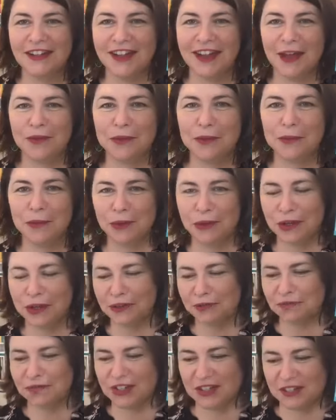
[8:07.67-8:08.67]
And we put
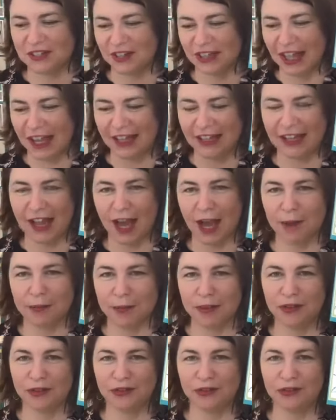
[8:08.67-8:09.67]
just lay
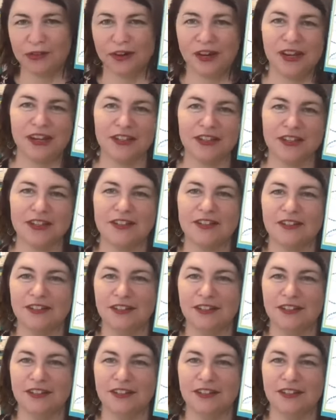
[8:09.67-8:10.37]
carpet on the ground.